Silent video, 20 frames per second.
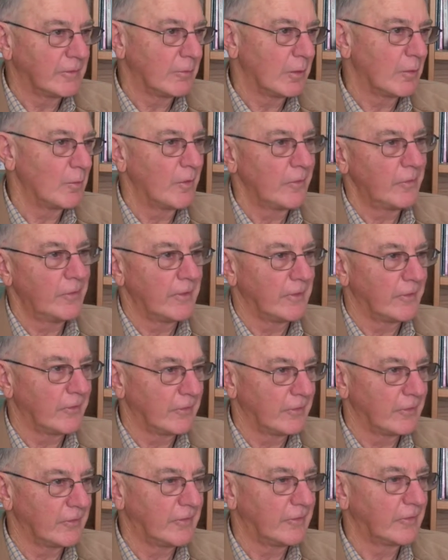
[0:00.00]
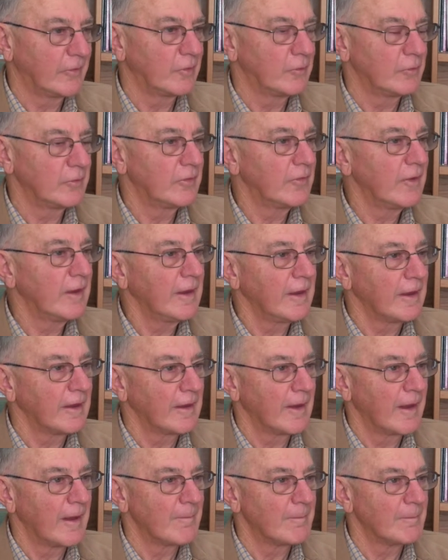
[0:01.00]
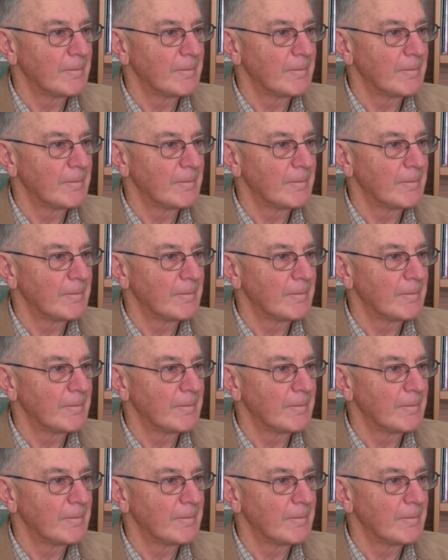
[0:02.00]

Do we want this? Is this a good thing?